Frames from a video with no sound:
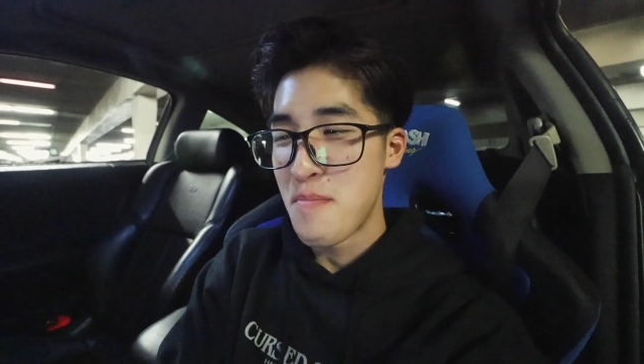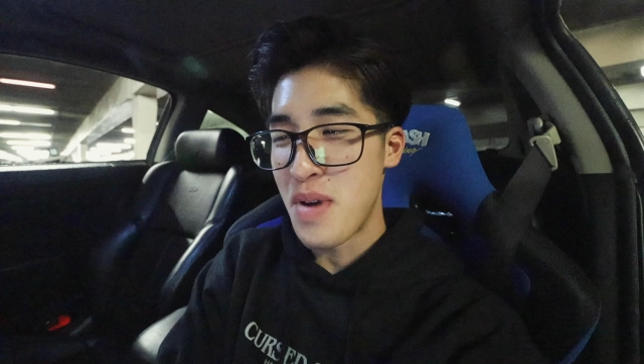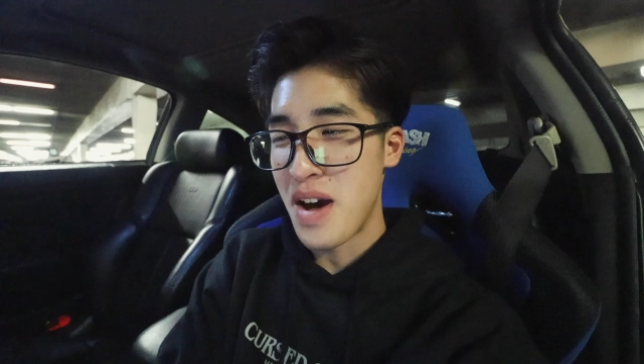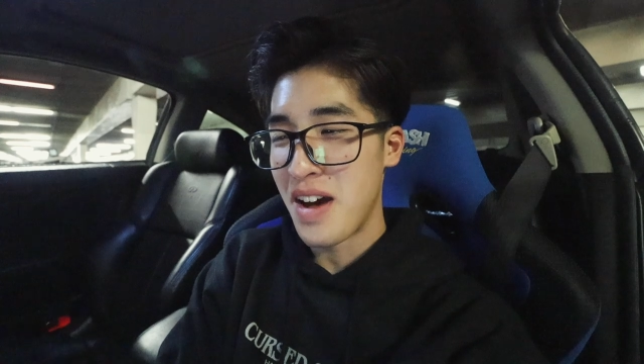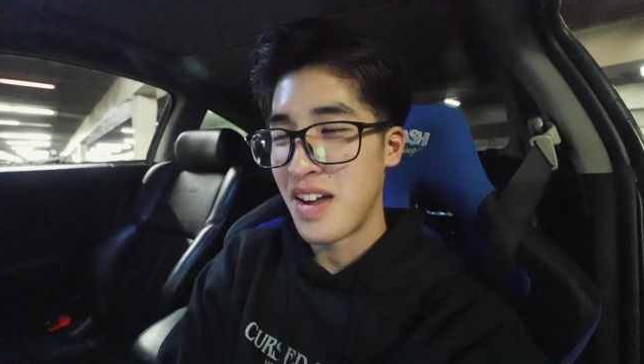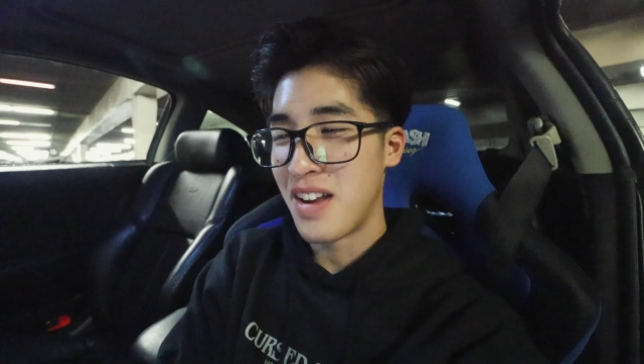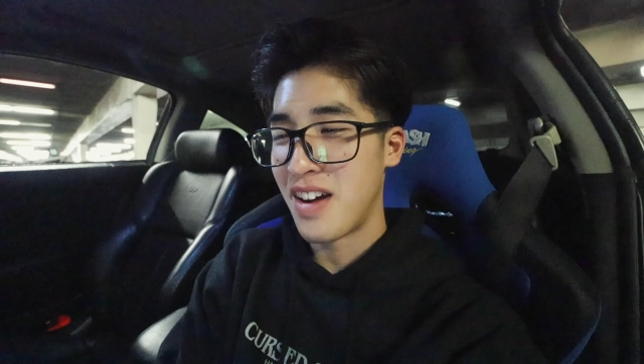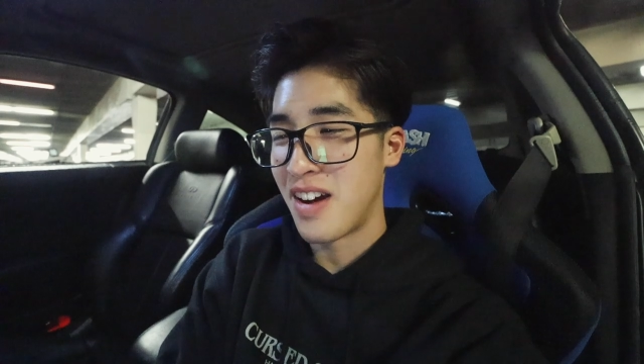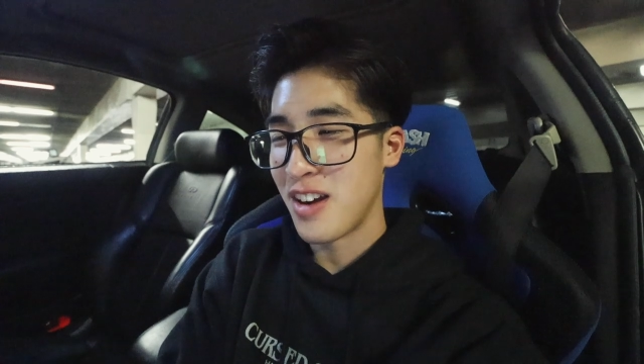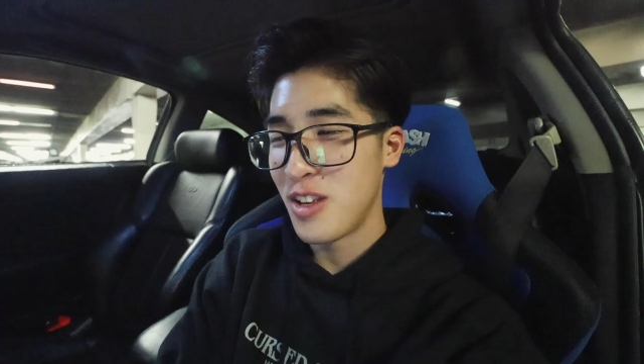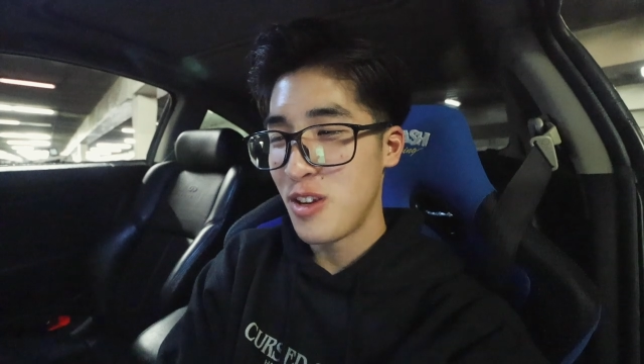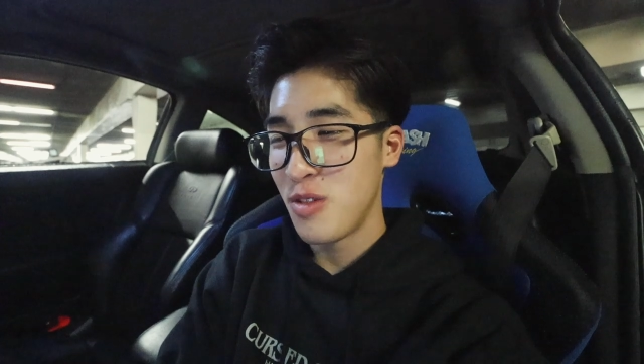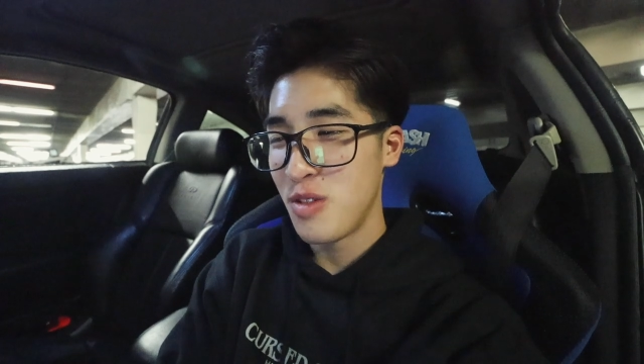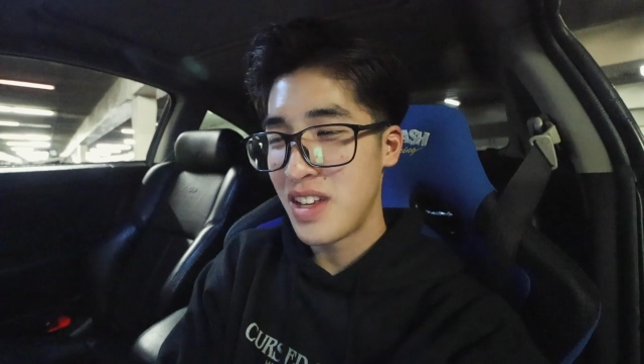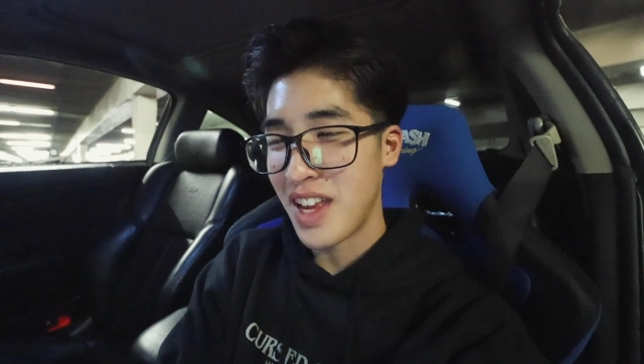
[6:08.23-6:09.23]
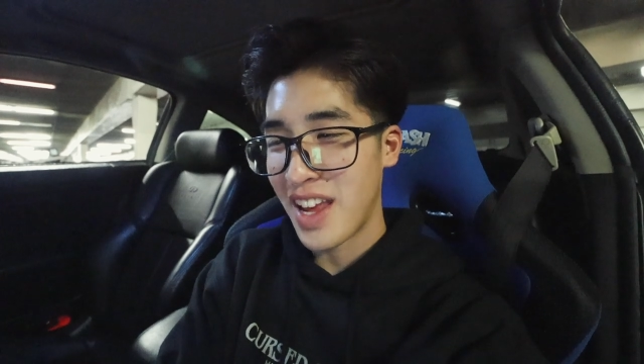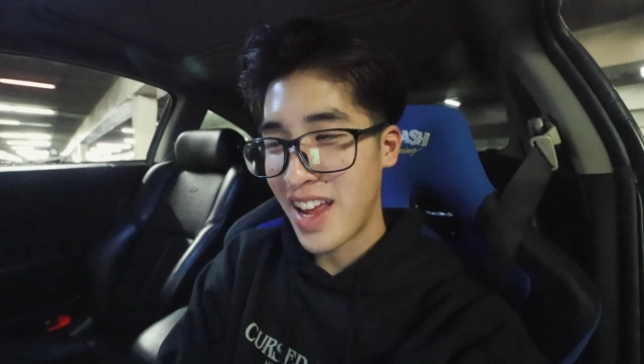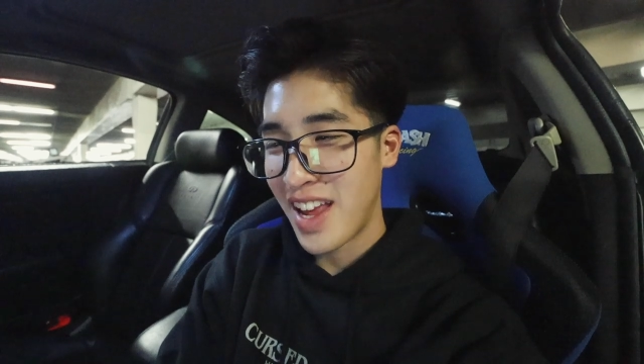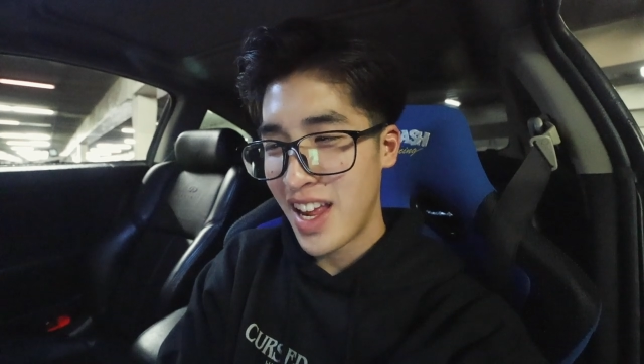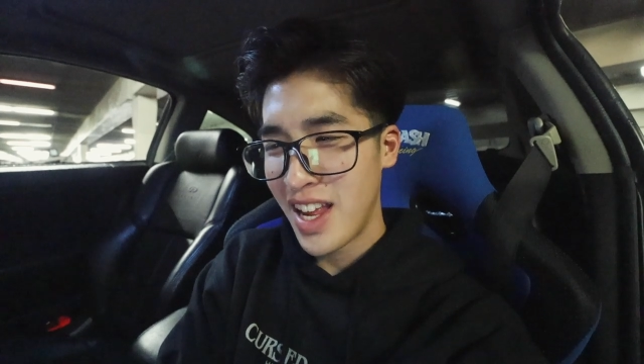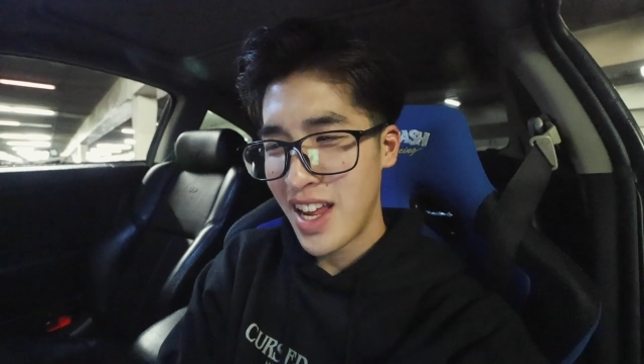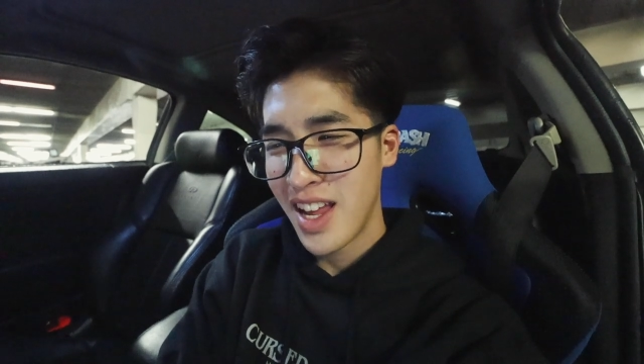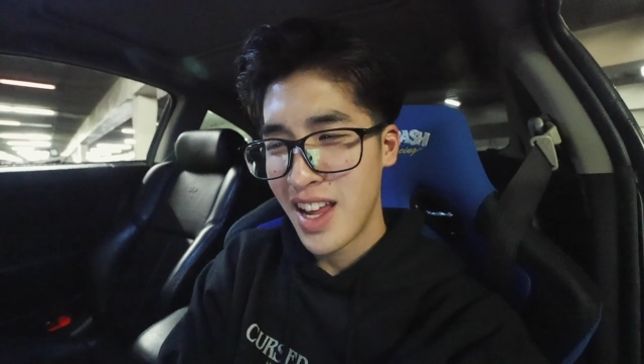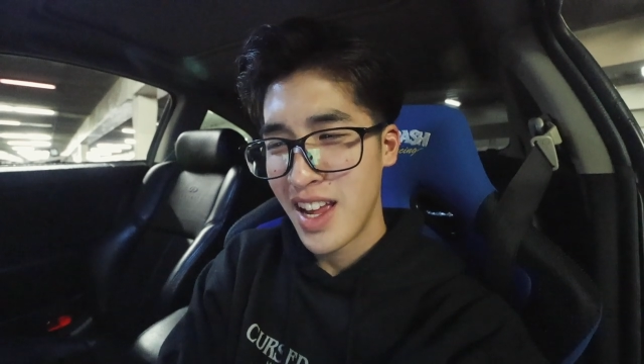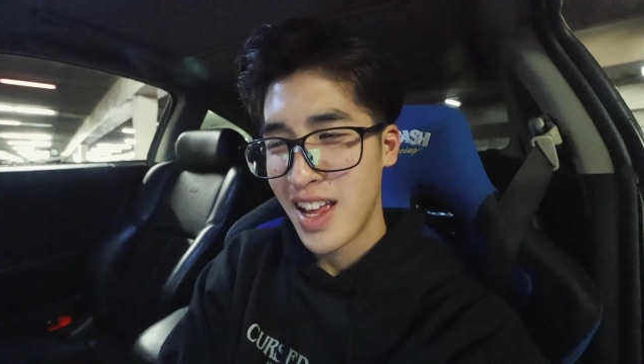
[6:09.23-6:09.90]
but are you gay?